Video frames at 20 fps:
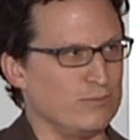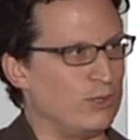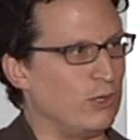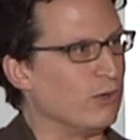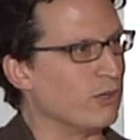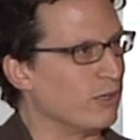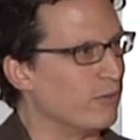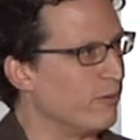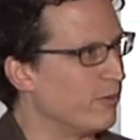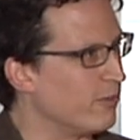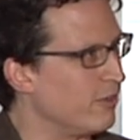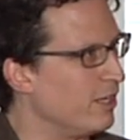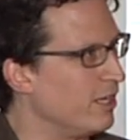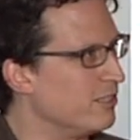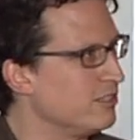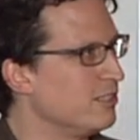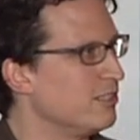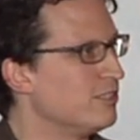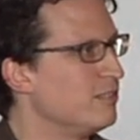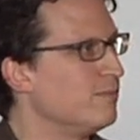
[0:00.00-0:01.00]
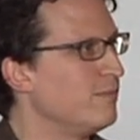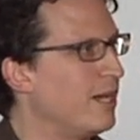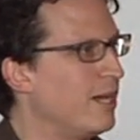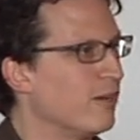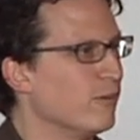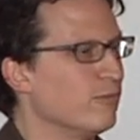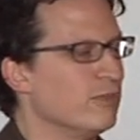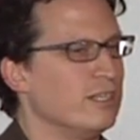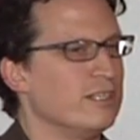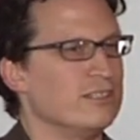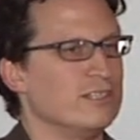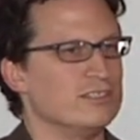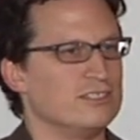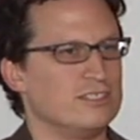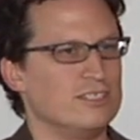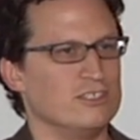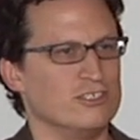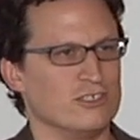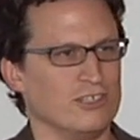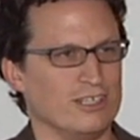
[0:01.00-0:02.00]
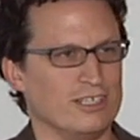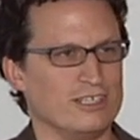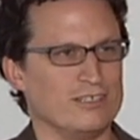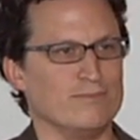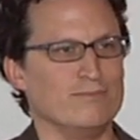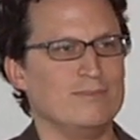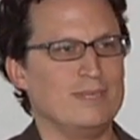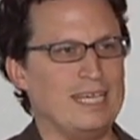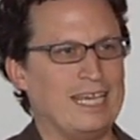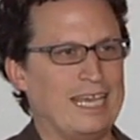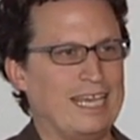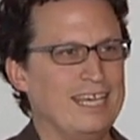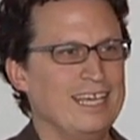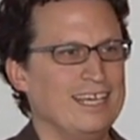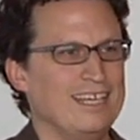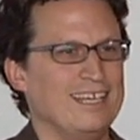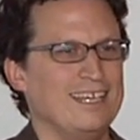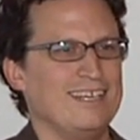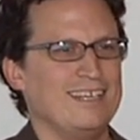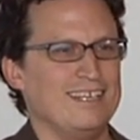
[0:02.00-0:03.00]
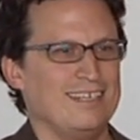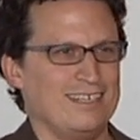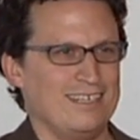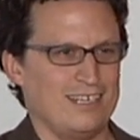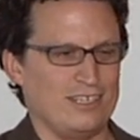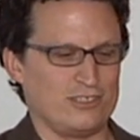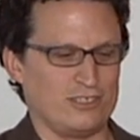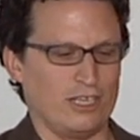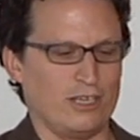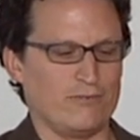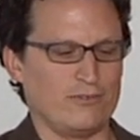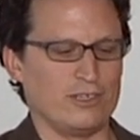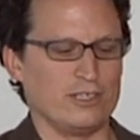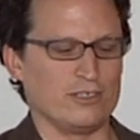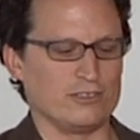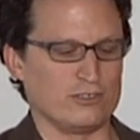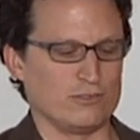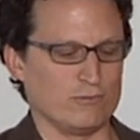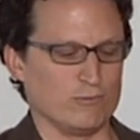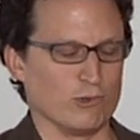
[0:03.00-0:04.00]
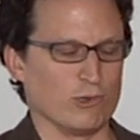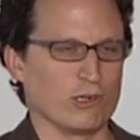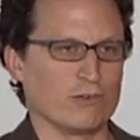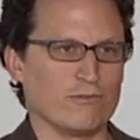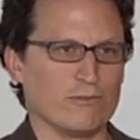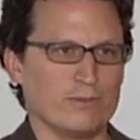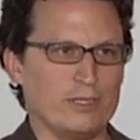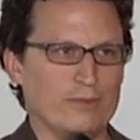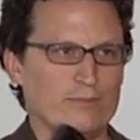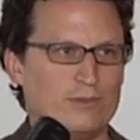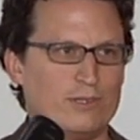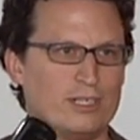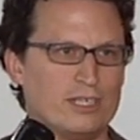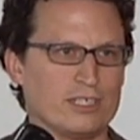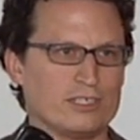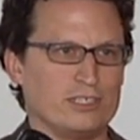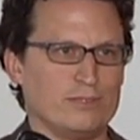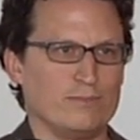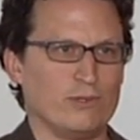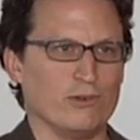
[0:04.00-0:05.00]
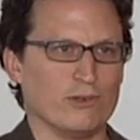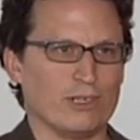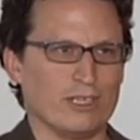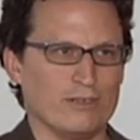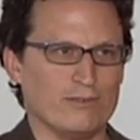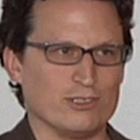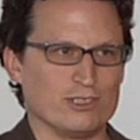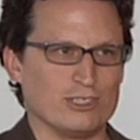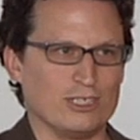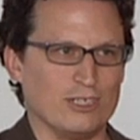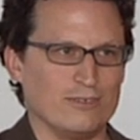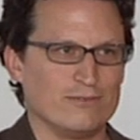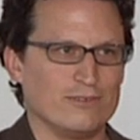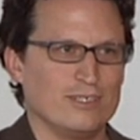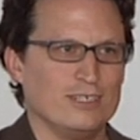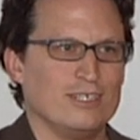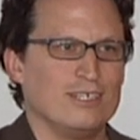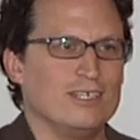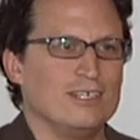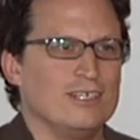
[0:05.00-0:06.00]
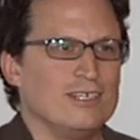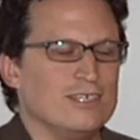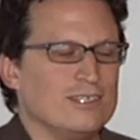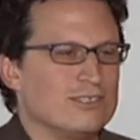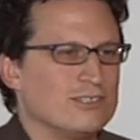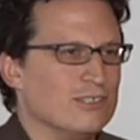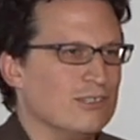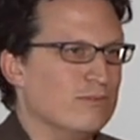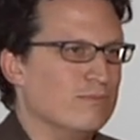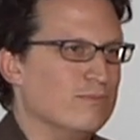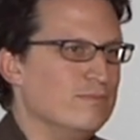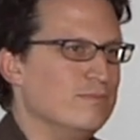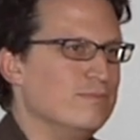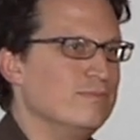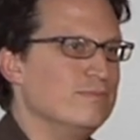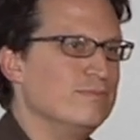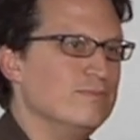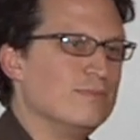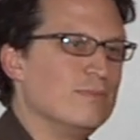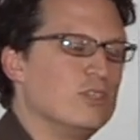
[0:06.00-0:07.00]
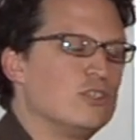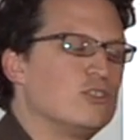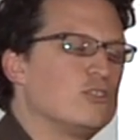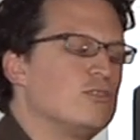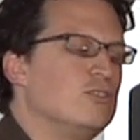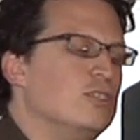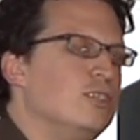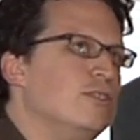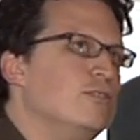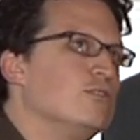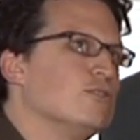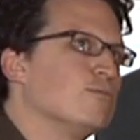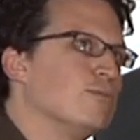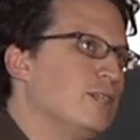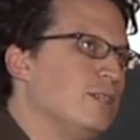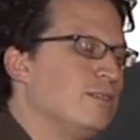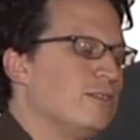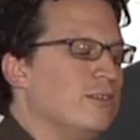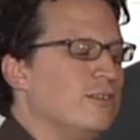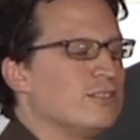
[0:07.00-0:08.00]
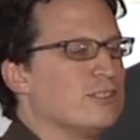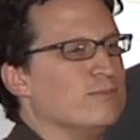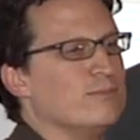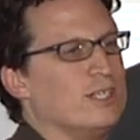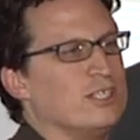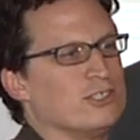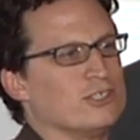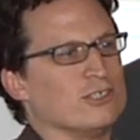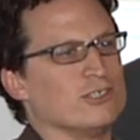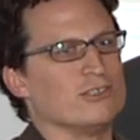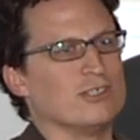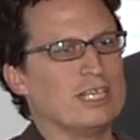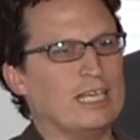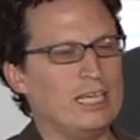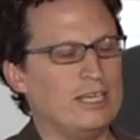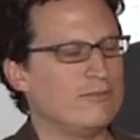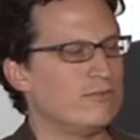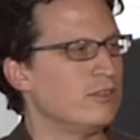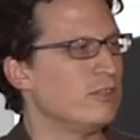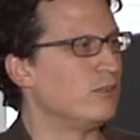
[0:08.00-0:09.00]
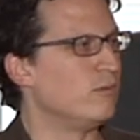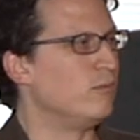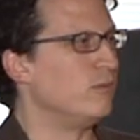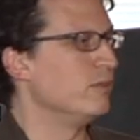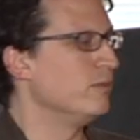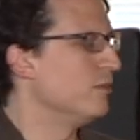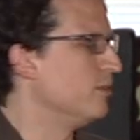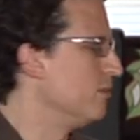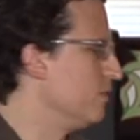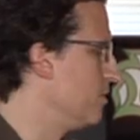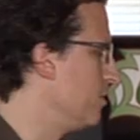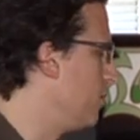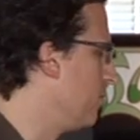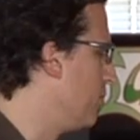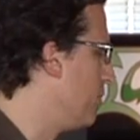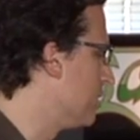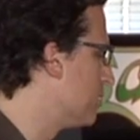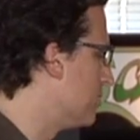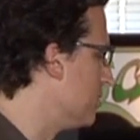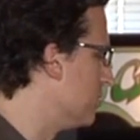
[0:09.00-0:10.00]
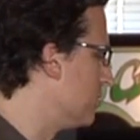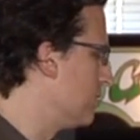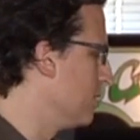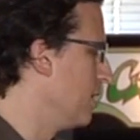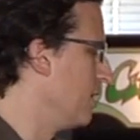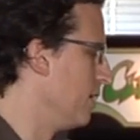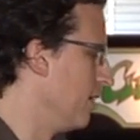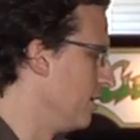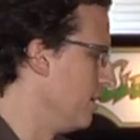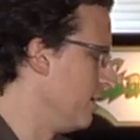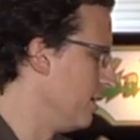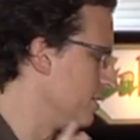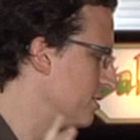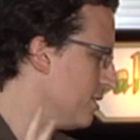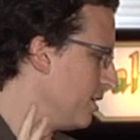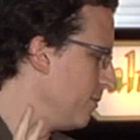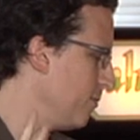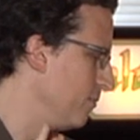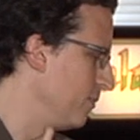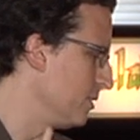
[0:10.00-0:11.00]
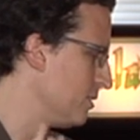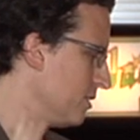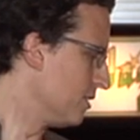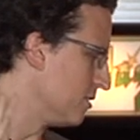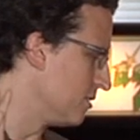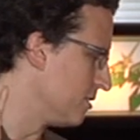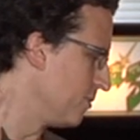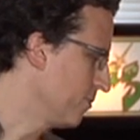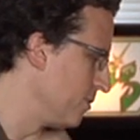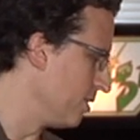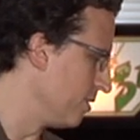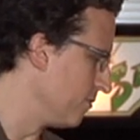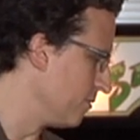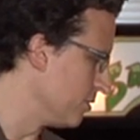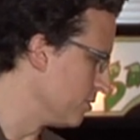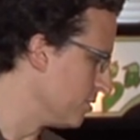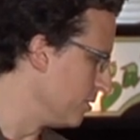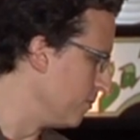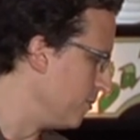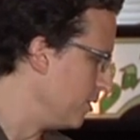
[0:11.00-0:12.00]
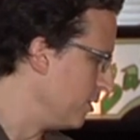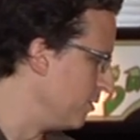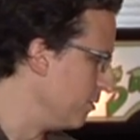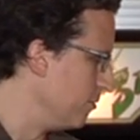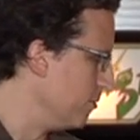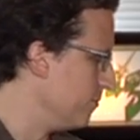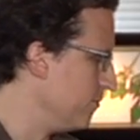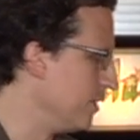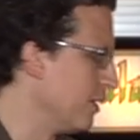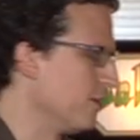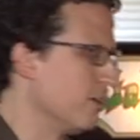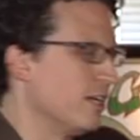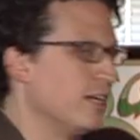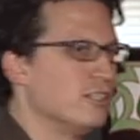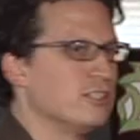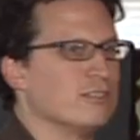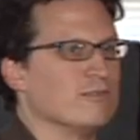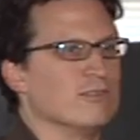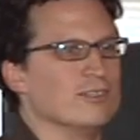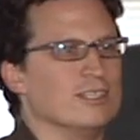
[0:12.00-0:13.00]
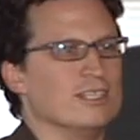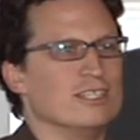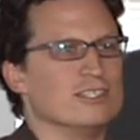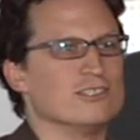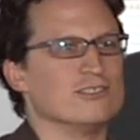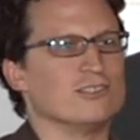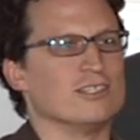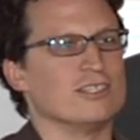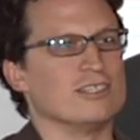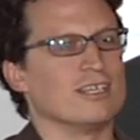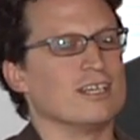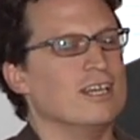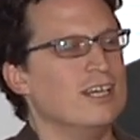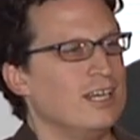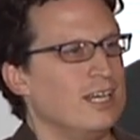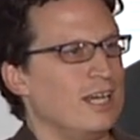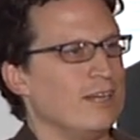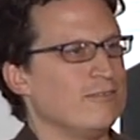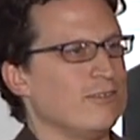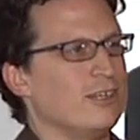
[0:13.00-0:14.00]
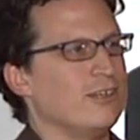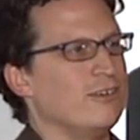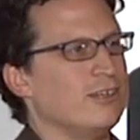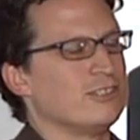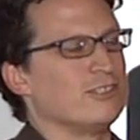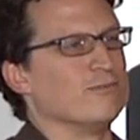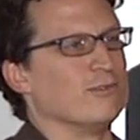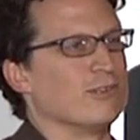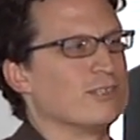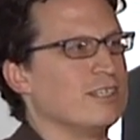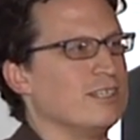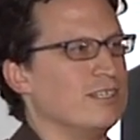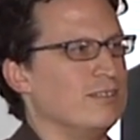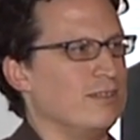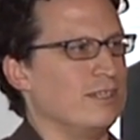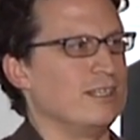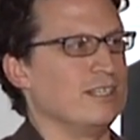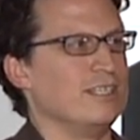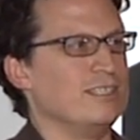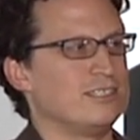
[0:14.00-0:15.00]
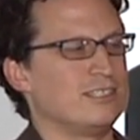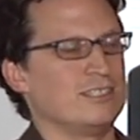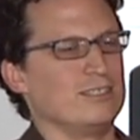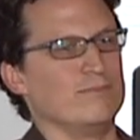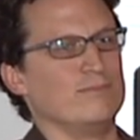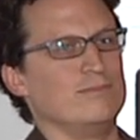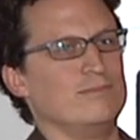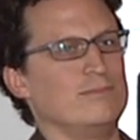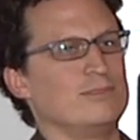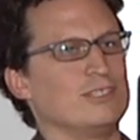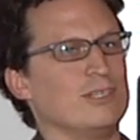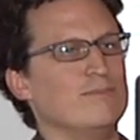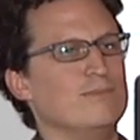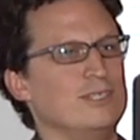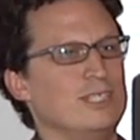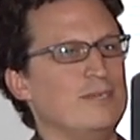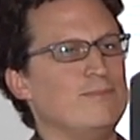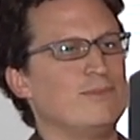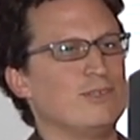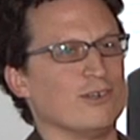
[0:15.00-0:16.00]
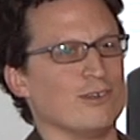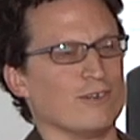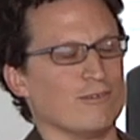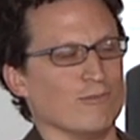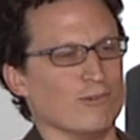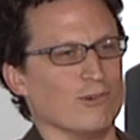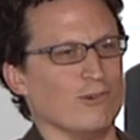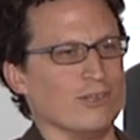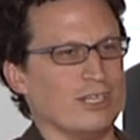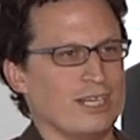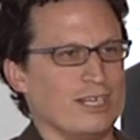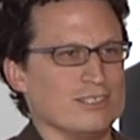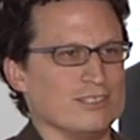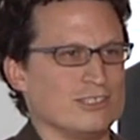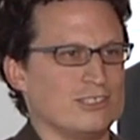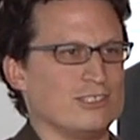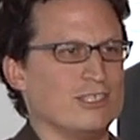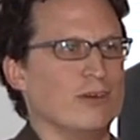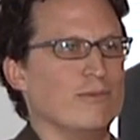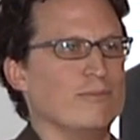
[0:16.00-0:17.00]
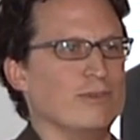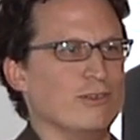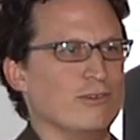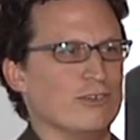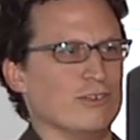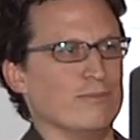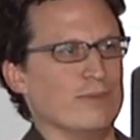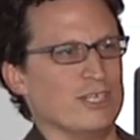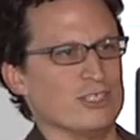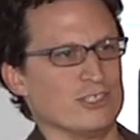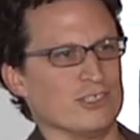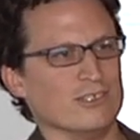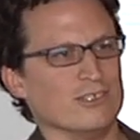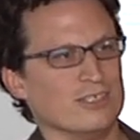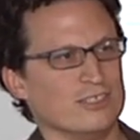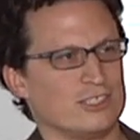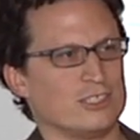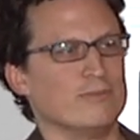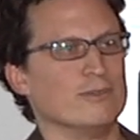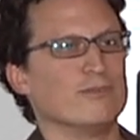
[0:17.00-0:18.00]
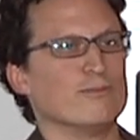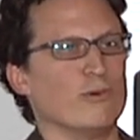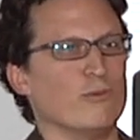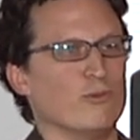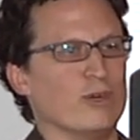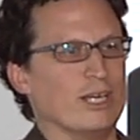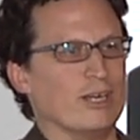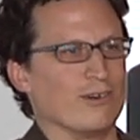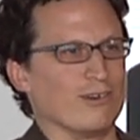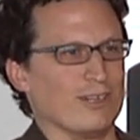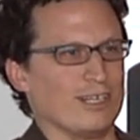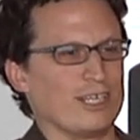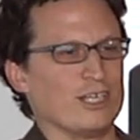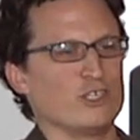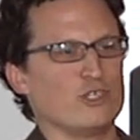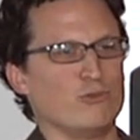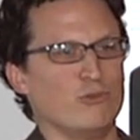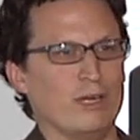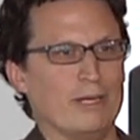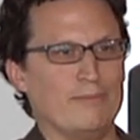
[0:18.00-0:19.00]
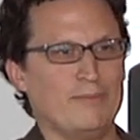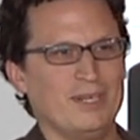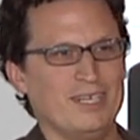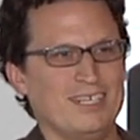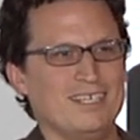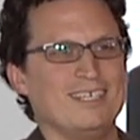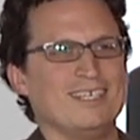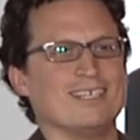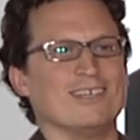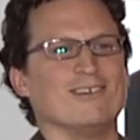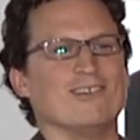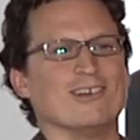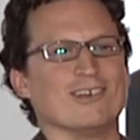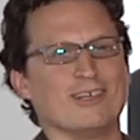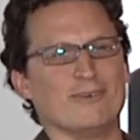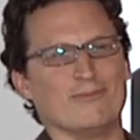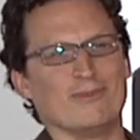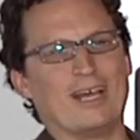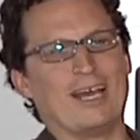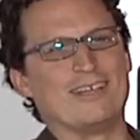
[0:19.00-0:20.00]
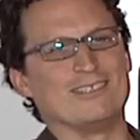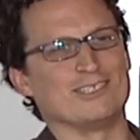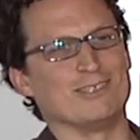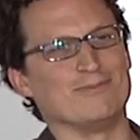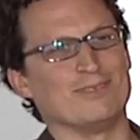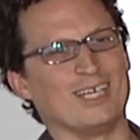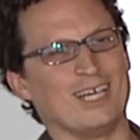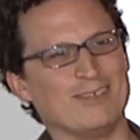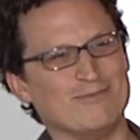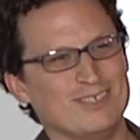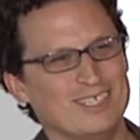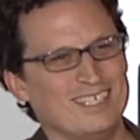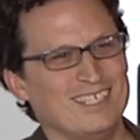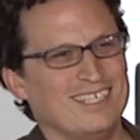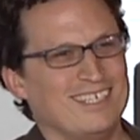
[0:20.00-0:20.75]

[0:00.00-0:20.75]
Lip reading: you poke it with things. It doesn't matter what it does digitally to me, as if it doesn't work for people actually poking it with stuff. So use real units of measure, even the OSs, and unless I'm missing something for some new variation or release or something, every OS I worked on, at least some deep dark world has some unit of measure. Some of them are weird, like a TWIP. Go look up that sometime.